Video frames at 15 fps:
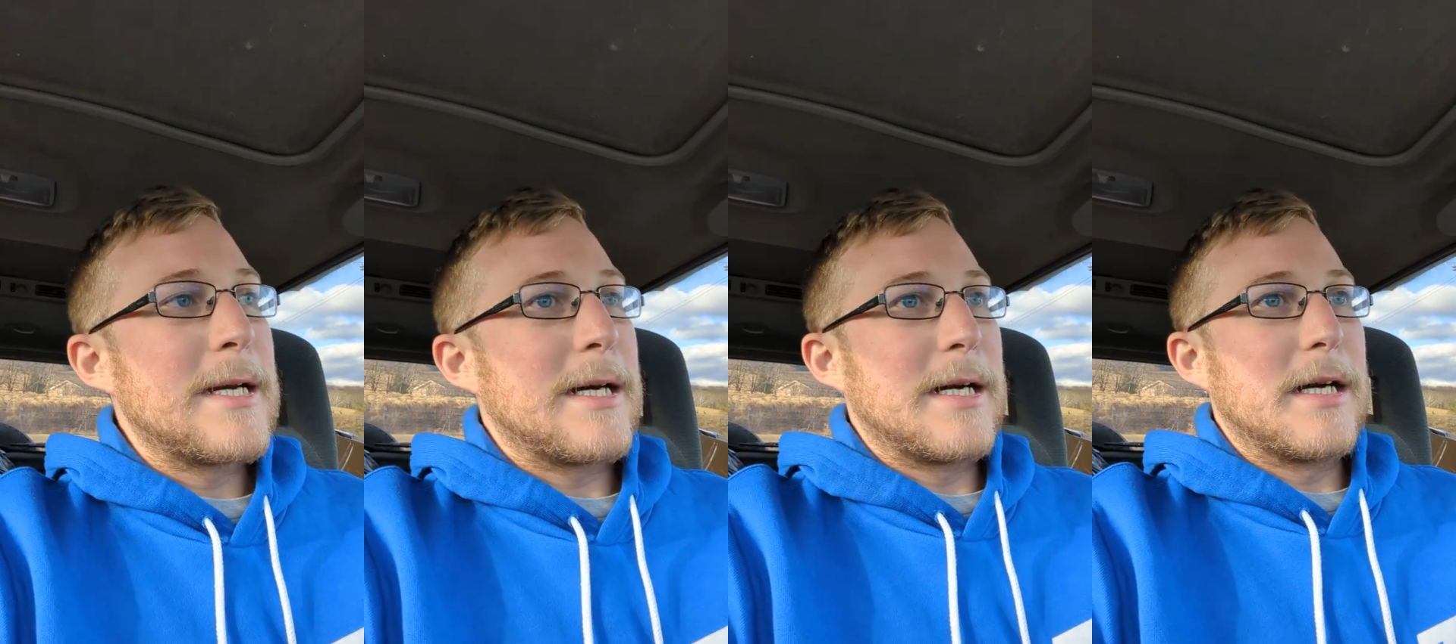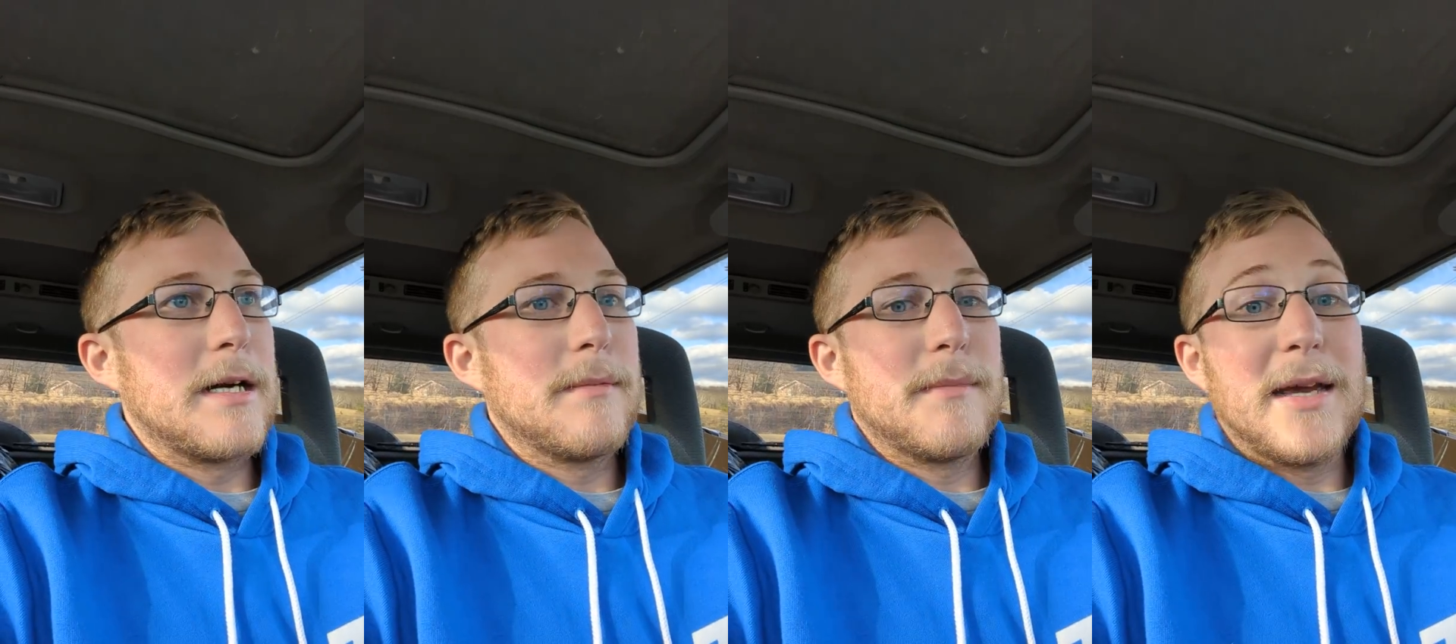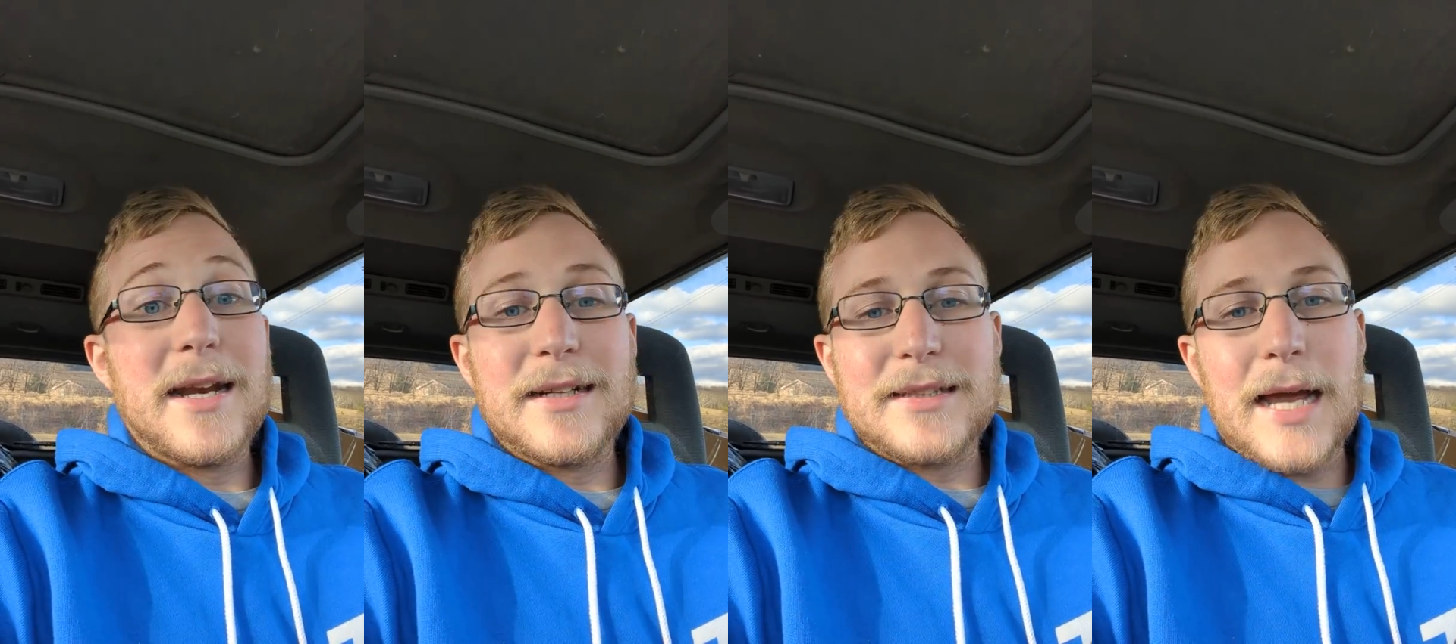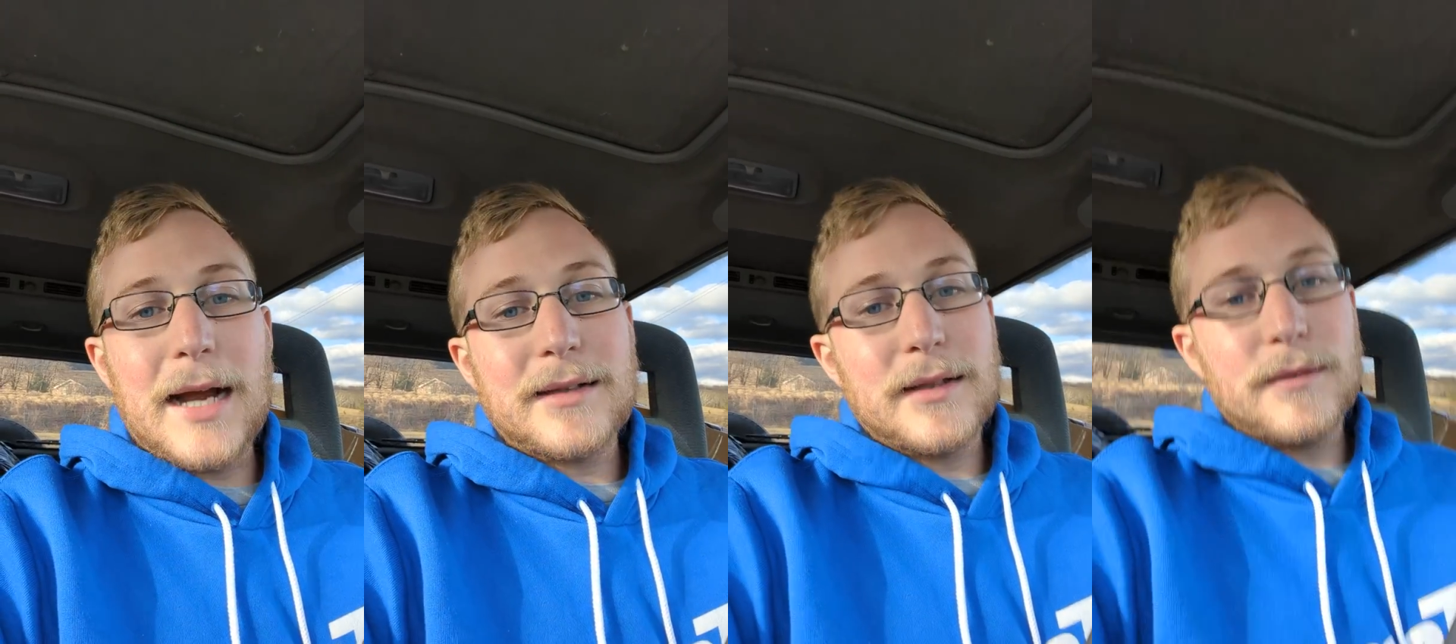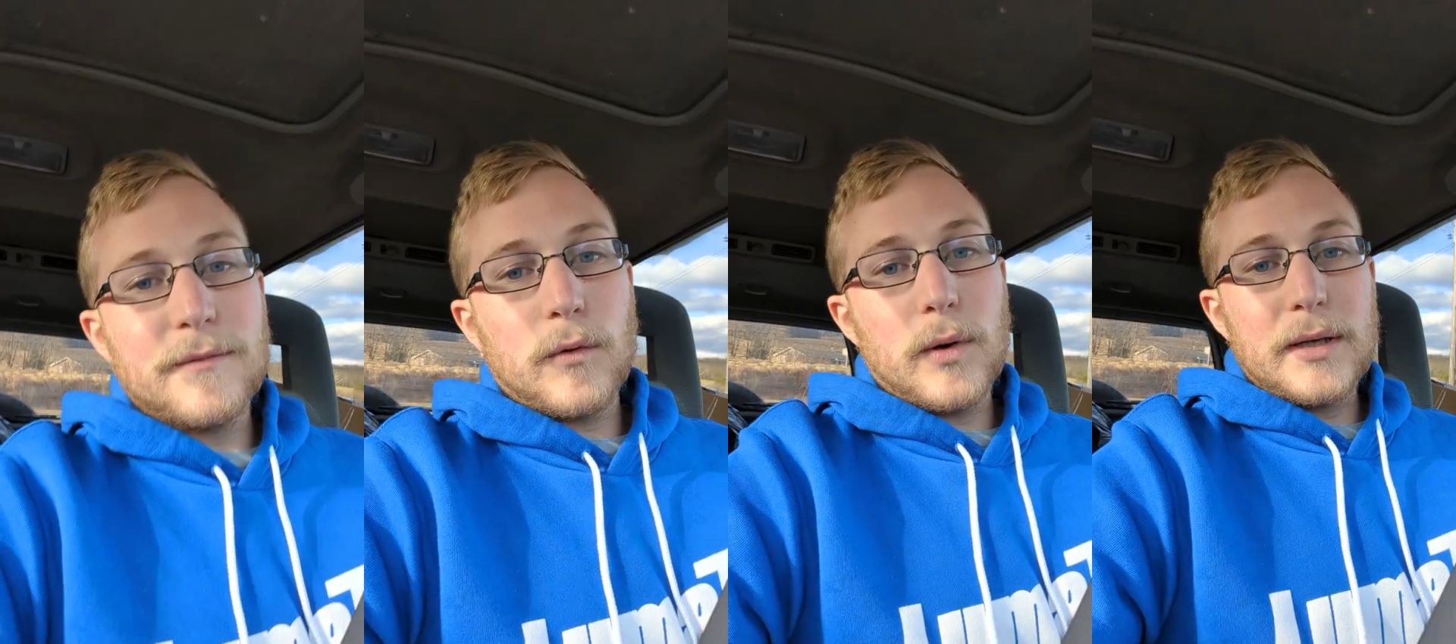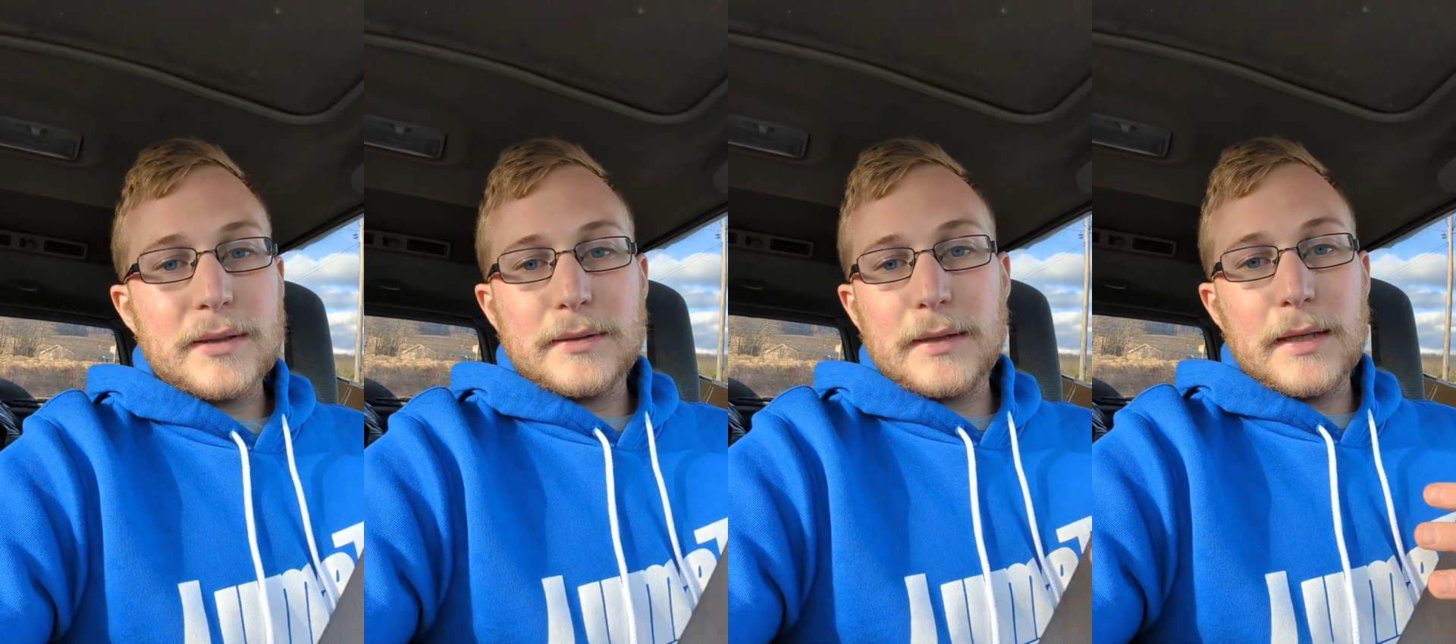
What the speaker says: An exact invoice